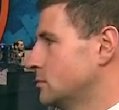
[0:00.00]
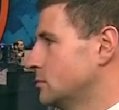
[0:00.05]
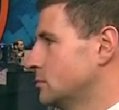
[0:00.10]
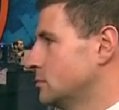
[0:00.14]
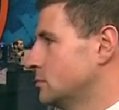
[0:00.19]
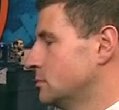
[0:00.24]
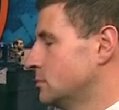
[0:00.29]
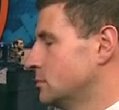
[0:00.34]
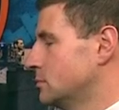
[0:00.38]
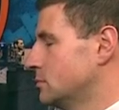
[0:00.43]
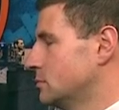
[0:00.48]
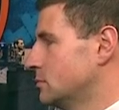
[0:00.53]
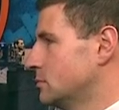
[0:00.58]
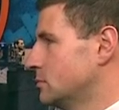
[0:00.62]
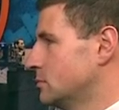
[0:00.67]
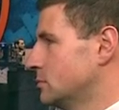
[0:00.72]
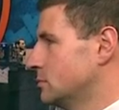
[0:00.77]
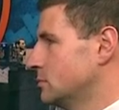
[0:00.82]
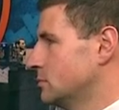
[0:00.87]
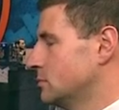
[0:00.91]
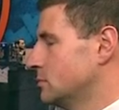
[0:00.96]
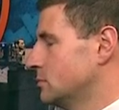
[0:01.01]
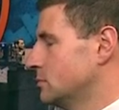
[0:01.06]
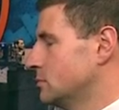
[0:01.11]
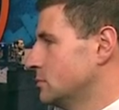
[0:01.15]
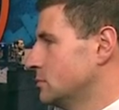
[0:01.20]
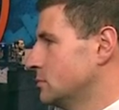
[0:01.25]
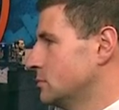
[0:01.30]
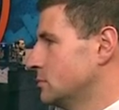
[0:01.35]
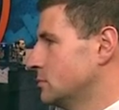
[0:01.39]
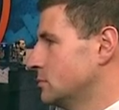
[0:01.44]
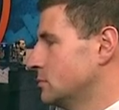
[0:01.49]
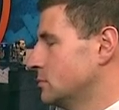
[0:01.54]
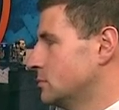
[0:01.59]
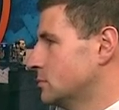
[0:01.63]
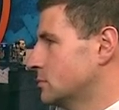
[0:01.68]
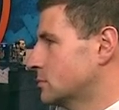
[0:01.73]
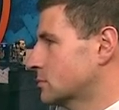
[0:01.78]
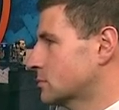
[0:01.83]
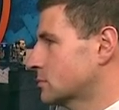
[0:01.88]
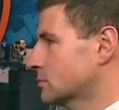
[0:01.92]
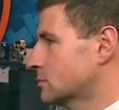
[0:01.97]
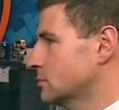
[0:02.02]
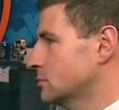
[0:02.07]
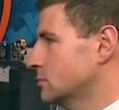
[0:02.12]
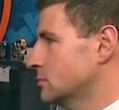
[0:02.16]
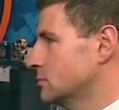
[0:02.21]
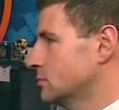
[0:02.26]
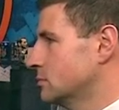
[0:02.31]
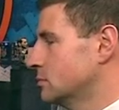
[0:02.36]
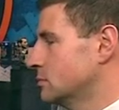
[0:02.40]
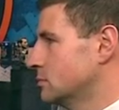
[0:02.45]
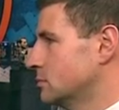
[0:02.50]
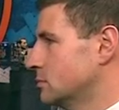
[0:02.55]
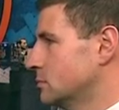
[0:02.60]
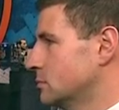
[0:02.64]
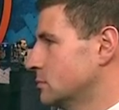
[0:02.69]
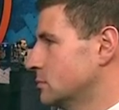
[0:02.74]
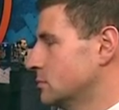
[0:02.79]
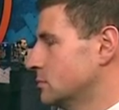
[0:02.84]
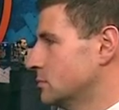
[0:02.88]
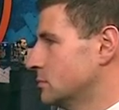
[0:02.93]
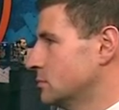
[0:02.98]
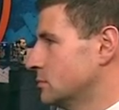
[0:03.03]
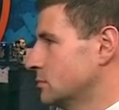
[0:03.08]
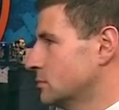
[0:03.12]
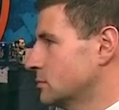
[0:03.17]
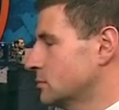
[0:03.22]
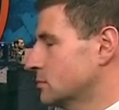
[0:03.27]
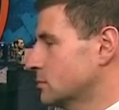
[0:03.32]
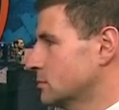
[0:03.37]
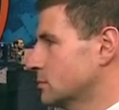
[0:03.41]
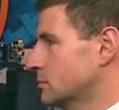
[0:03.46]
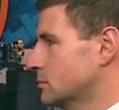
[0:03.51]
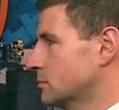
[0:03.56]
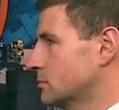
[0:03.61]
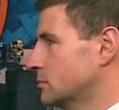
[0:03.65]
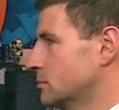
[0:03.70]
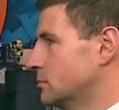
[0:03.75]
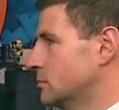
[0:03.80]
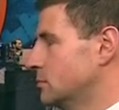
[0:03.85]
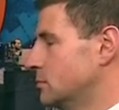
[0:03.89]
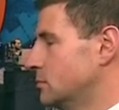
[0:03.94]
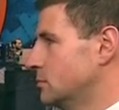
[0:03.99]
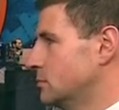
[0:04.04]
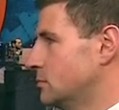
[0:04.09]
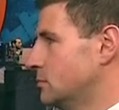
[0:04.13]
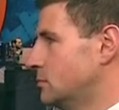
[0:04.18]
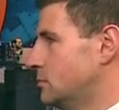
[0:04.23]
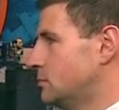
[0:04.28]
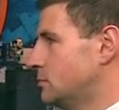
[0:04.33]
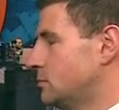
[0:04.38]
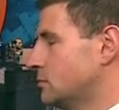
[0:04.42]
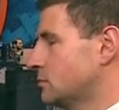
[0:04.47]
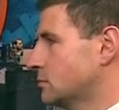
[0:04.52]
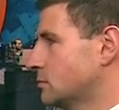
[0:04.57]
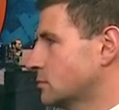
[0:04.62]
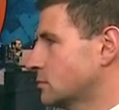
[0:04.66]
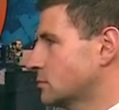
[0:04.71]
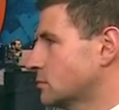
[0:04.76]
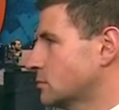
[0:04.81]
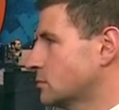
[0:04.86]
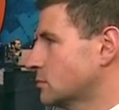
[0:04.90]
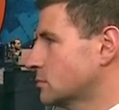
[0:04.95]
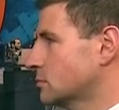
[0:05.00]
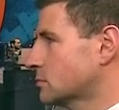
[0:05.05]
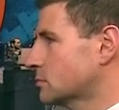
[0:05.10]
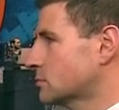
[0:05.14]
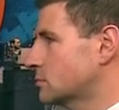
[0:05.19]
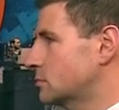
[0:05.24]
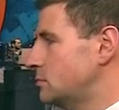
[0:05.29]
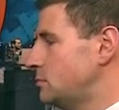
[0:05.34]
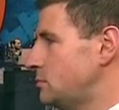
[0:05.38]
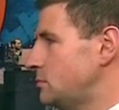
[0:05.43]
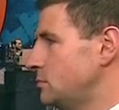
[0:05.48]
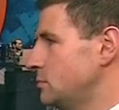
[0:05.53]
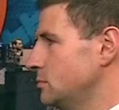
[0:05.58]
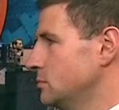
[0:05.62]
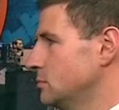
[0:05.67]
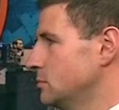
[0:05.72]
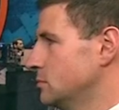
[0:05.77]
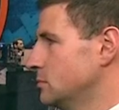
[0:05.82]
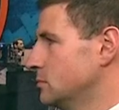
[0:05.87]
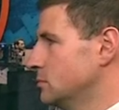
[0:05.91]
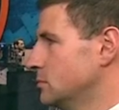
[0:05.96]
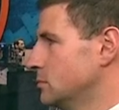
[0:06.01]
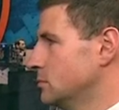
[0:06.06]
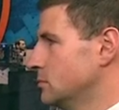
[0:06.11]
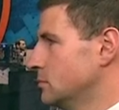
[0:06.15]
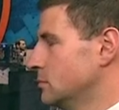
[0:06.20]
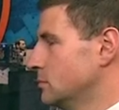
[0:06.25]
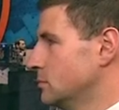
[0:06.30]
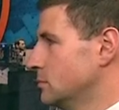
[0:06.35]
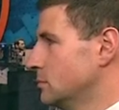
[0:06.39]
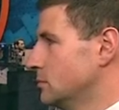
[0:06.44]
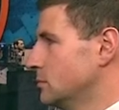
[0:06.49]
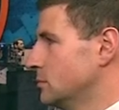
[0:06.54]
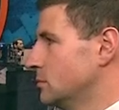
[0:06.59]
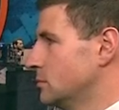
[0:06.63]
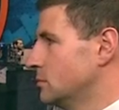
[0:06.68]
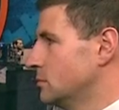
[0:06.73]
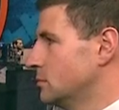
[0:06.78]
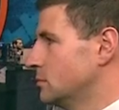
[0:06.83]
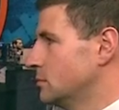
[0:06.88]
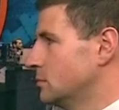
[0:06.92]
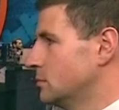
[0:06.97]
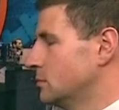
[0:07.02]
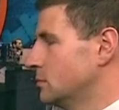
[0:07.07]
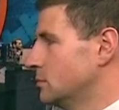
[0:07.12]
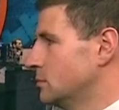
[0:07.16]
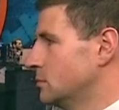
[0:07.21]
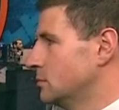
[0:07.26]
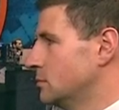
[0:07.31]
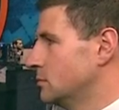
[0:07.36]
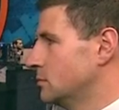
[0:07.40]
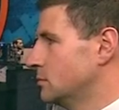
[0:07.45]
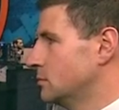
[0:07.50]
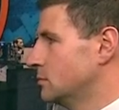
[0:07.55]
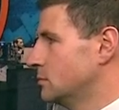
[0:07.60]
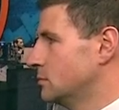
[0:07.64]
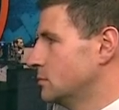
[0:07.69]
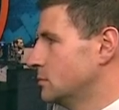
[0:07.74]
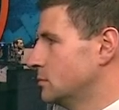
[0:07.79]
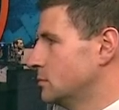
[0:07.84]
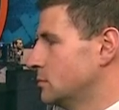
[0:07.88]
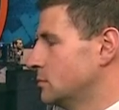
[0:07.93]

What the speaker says: (not speaking)